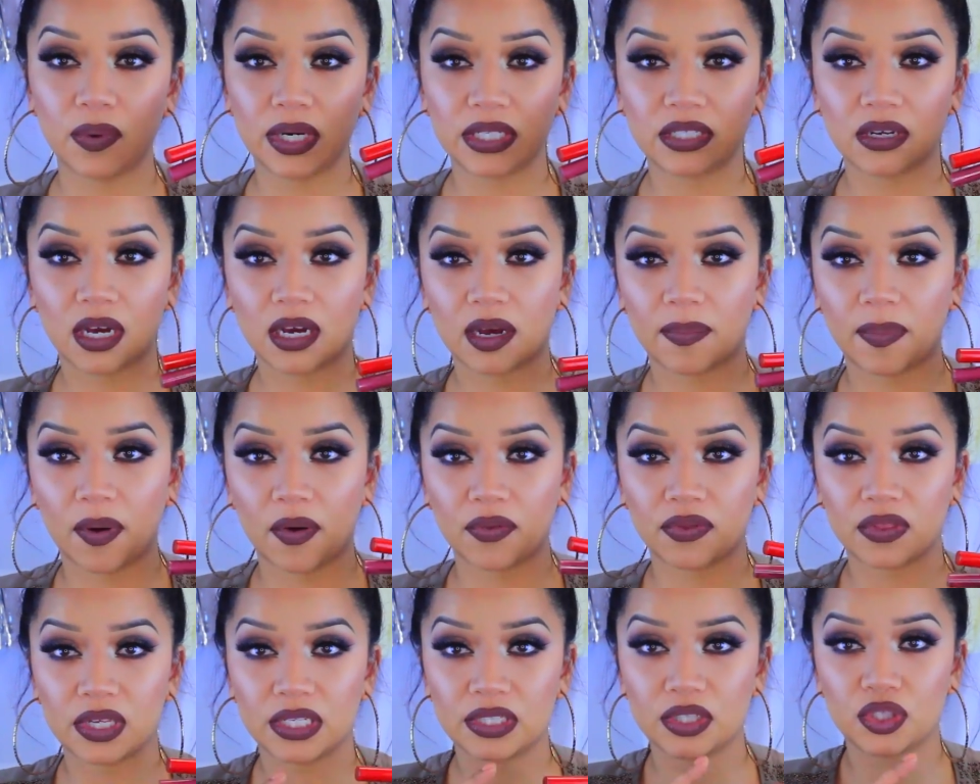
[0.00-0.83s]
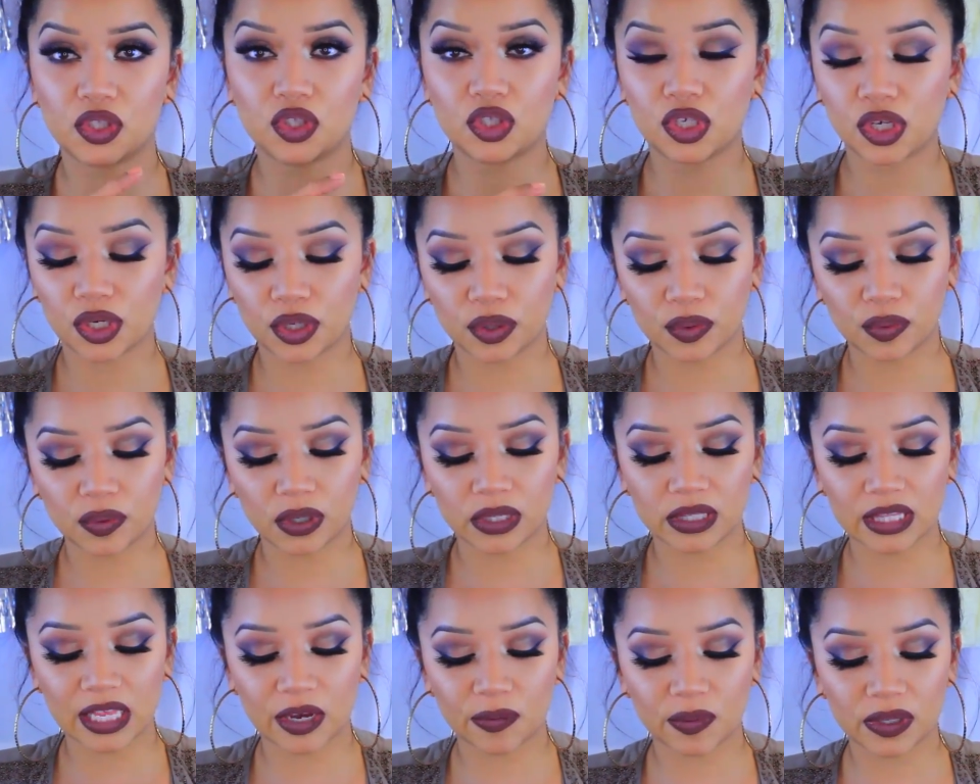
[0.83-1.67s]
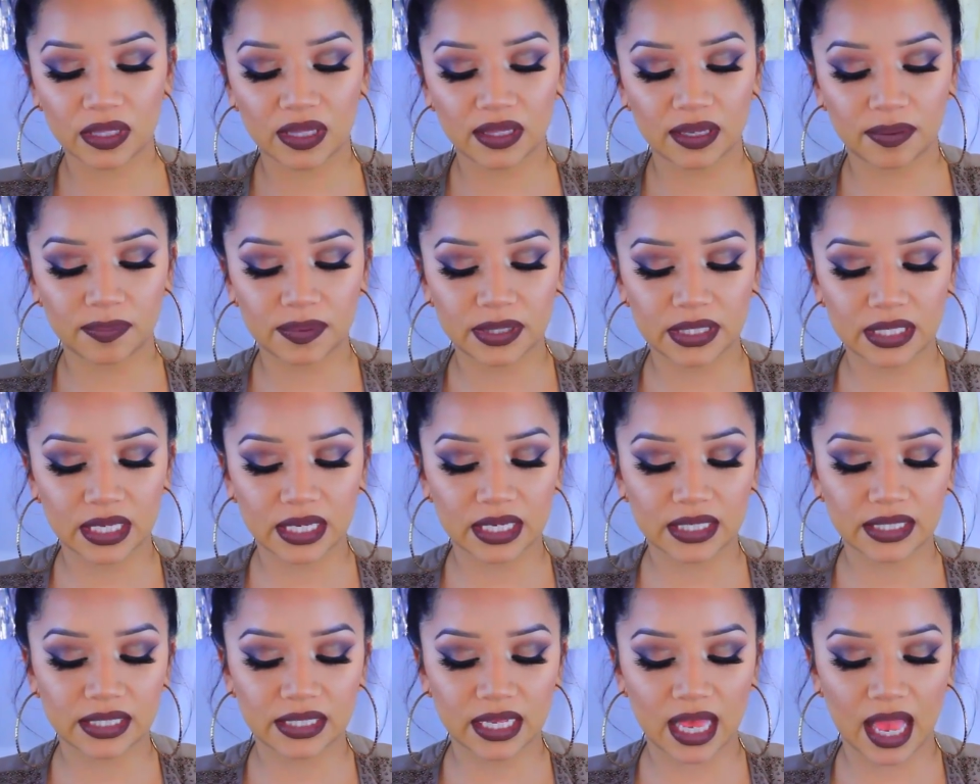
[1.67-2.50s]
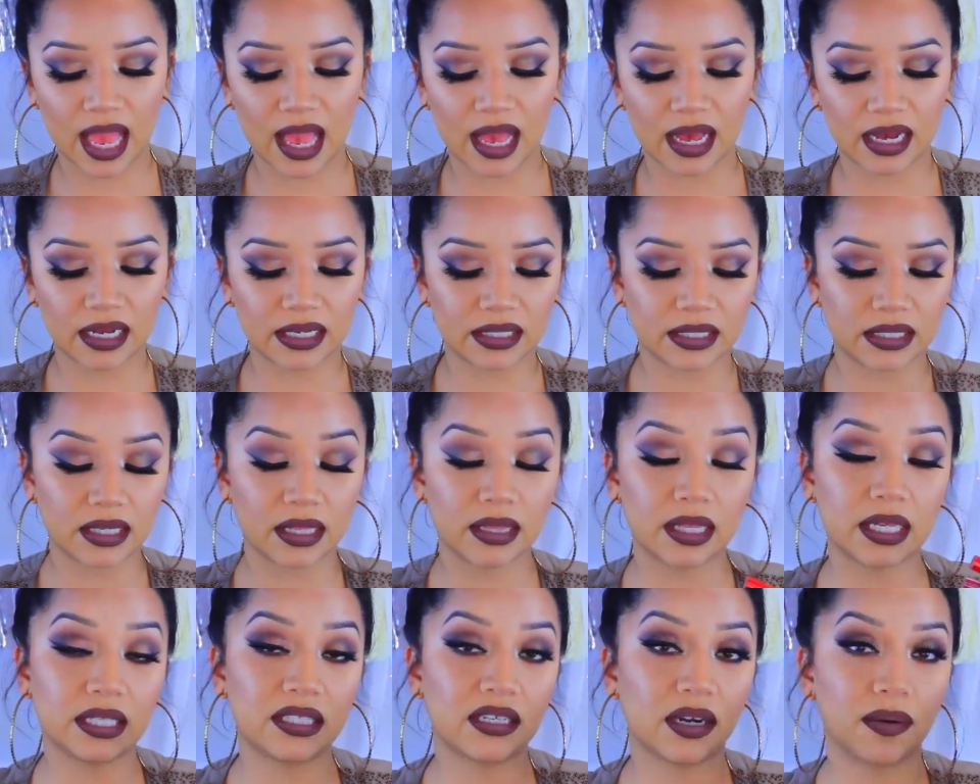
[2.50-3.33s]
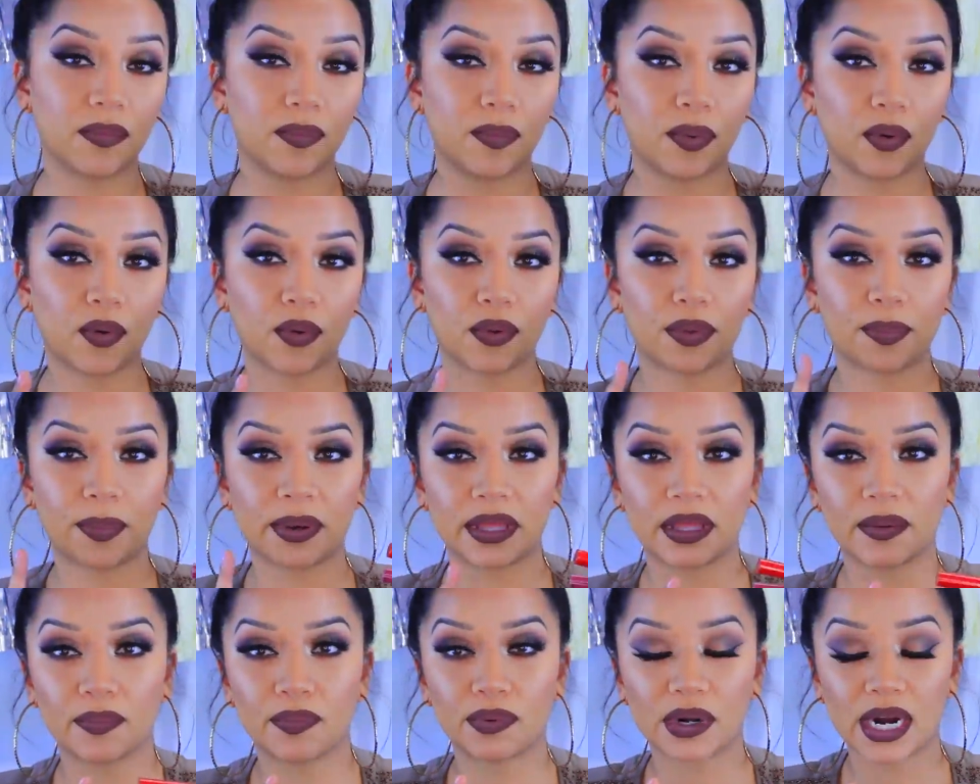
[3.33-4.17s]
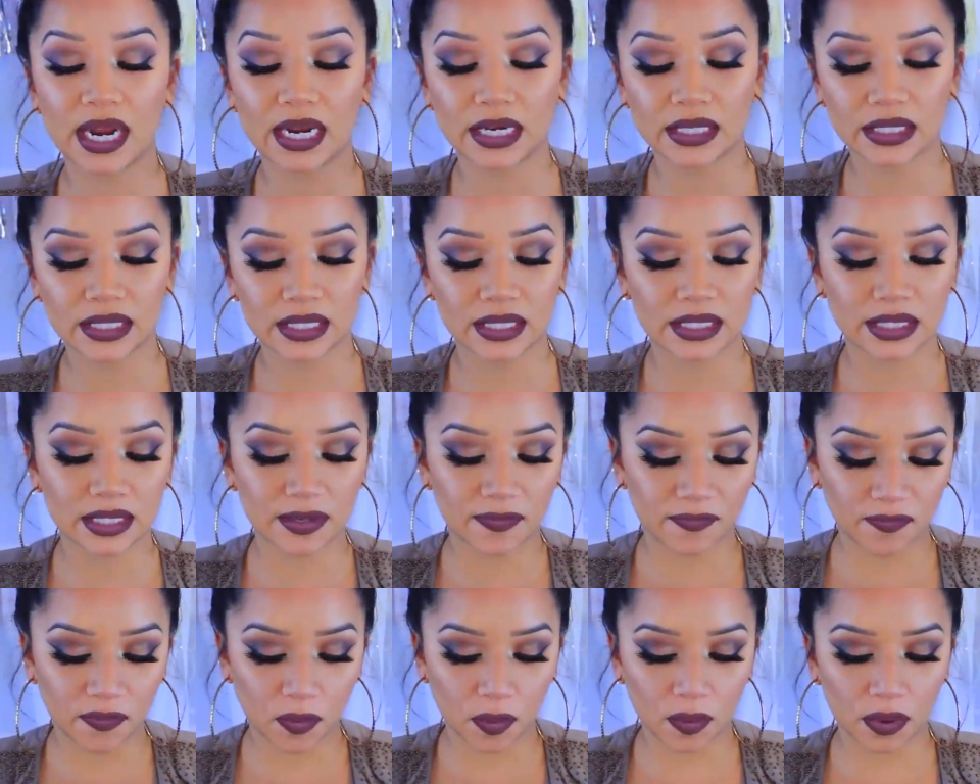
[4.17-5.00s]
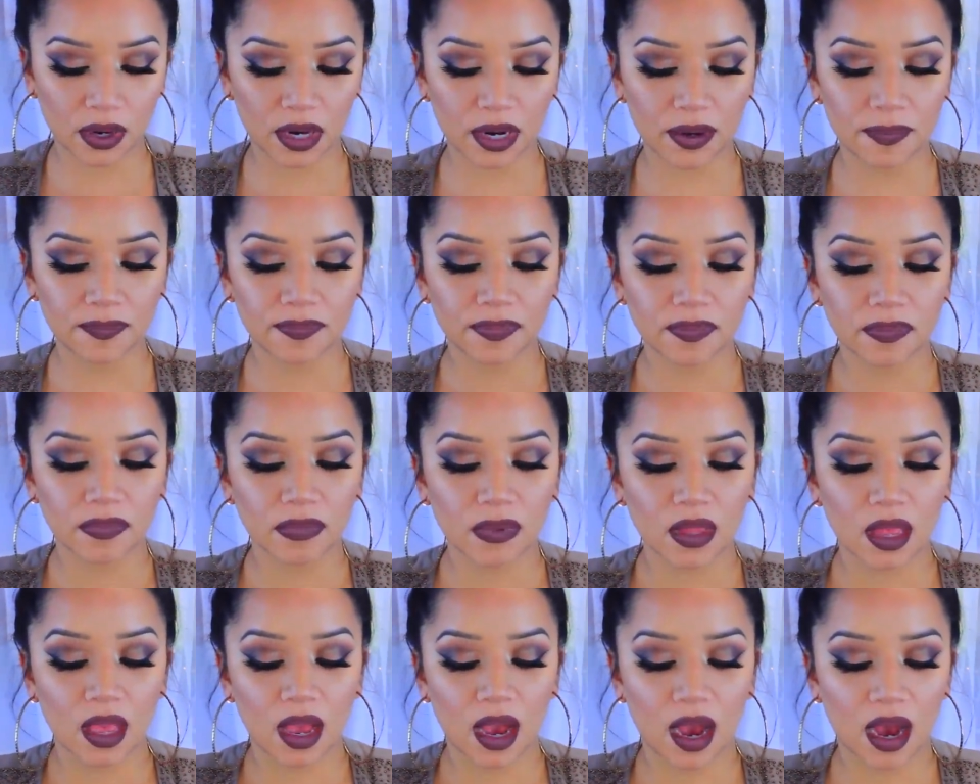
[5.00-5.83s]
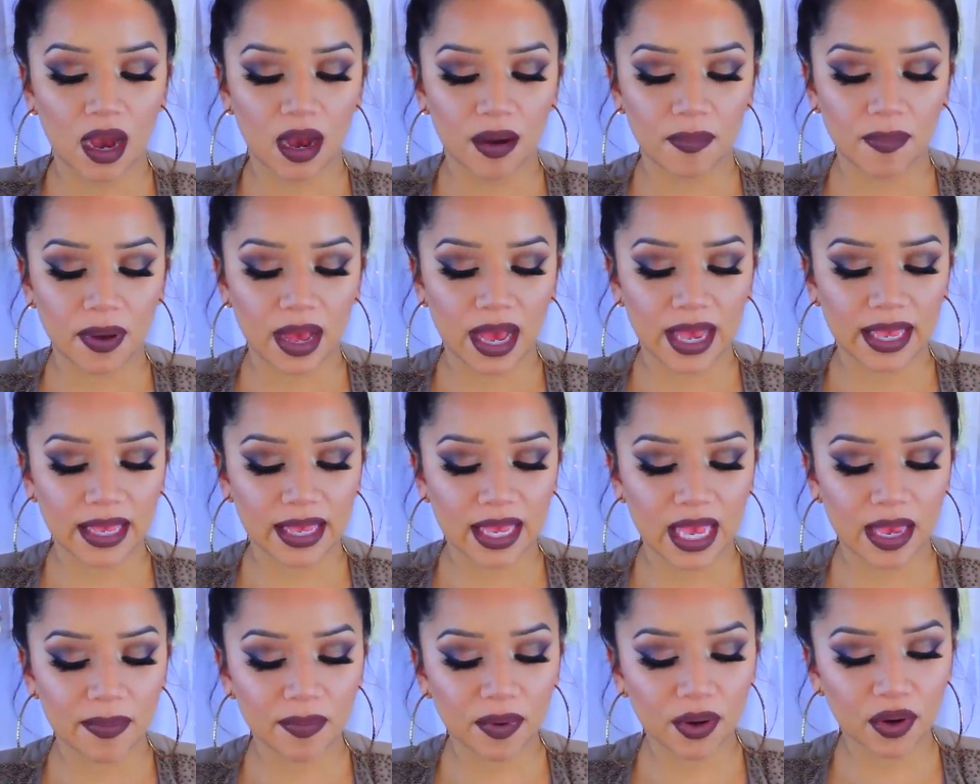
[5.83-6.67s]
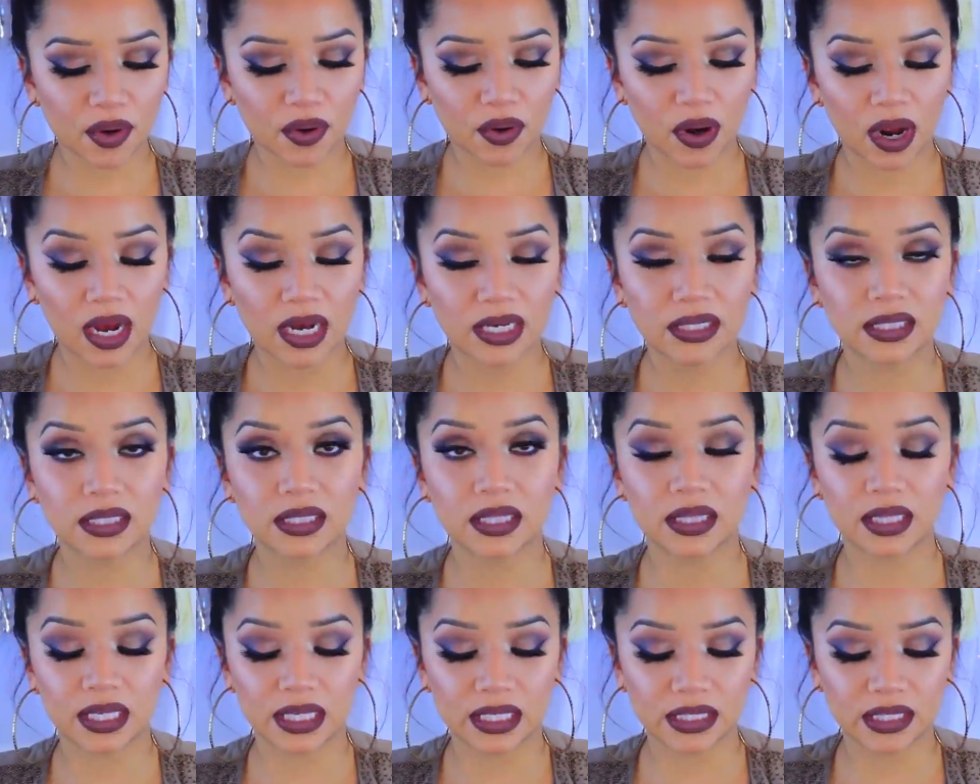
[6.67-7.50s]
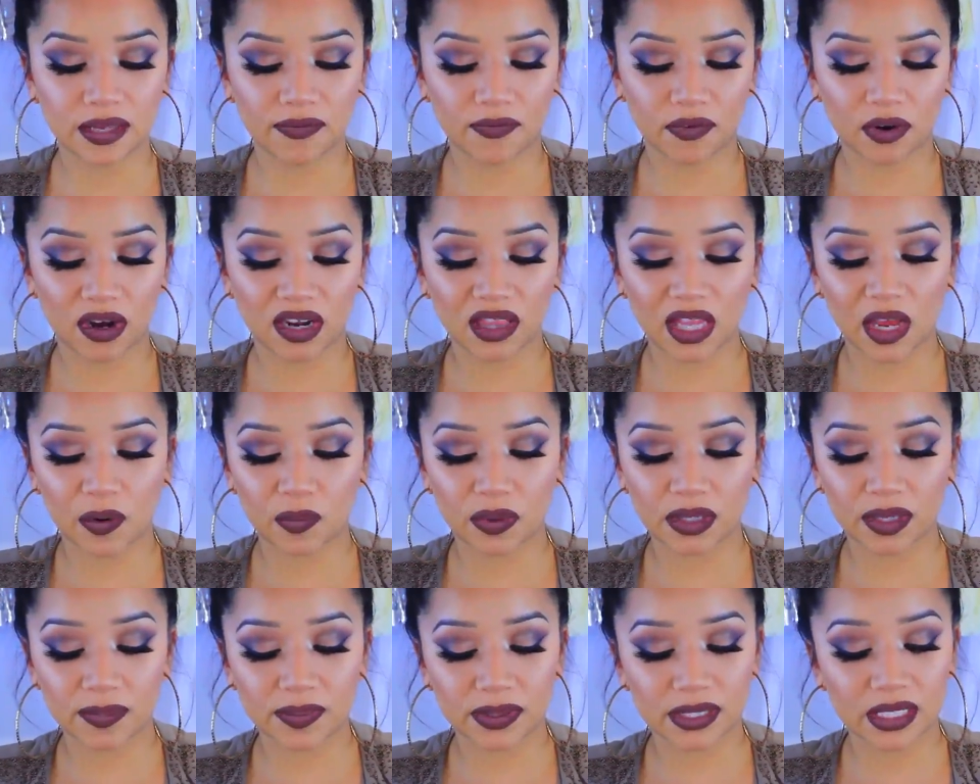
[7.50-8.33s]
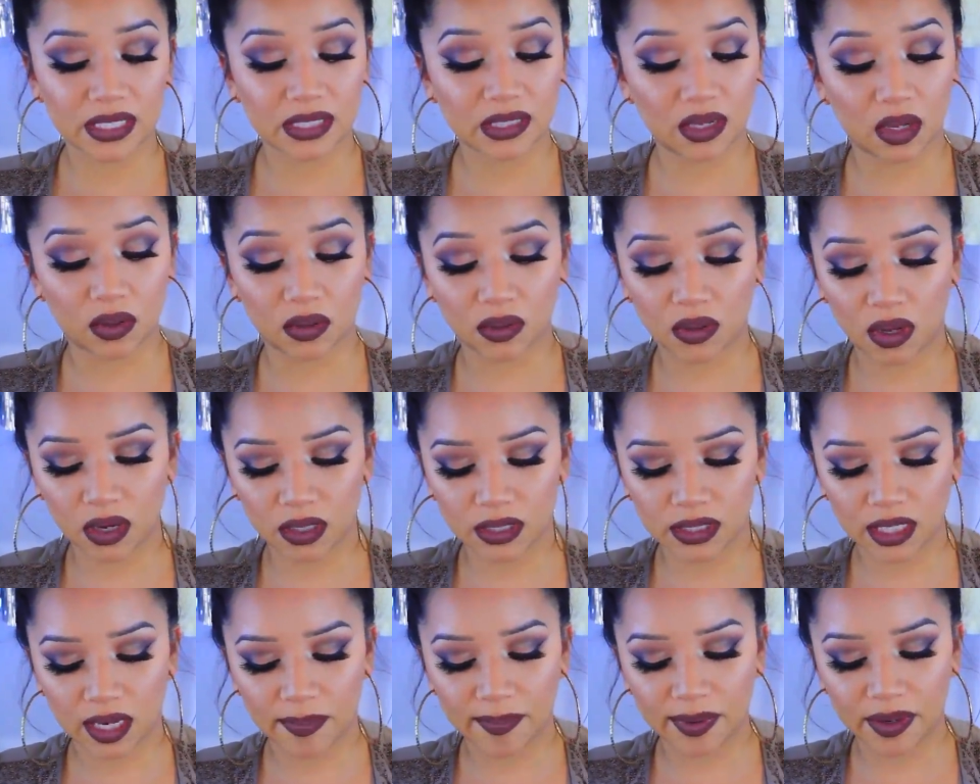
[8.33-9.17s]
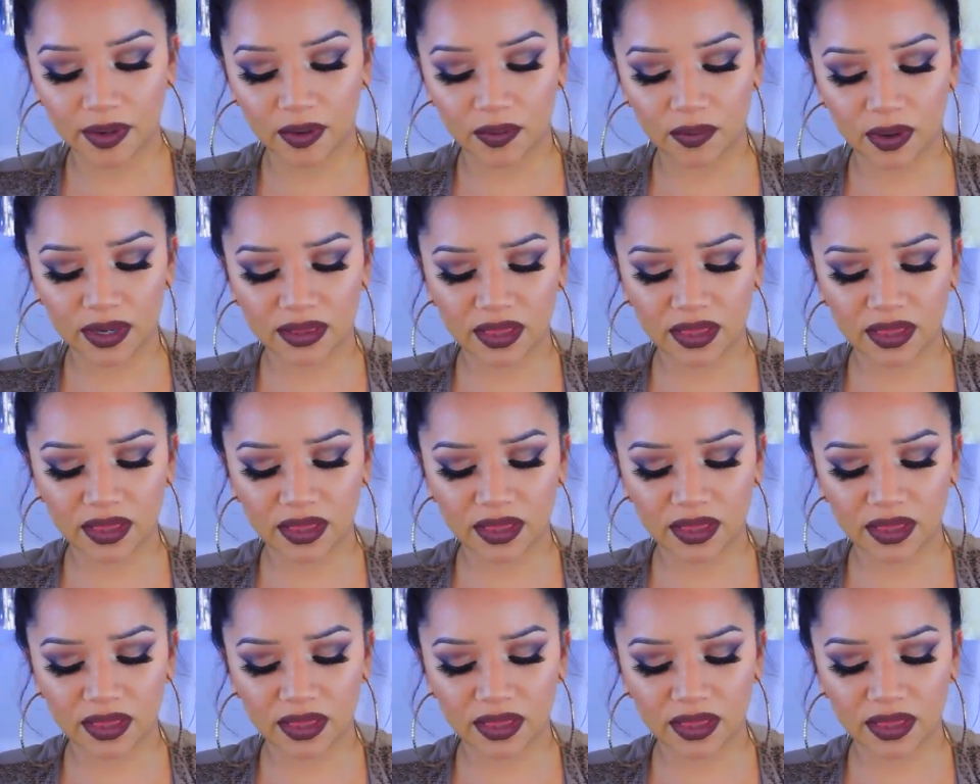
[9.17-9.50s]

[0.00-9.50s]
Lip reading: I want to talk about these two liquid lipsticks, and these are both by the brand Sephora. I came across these Sephora liquid lipsticks a long time ago.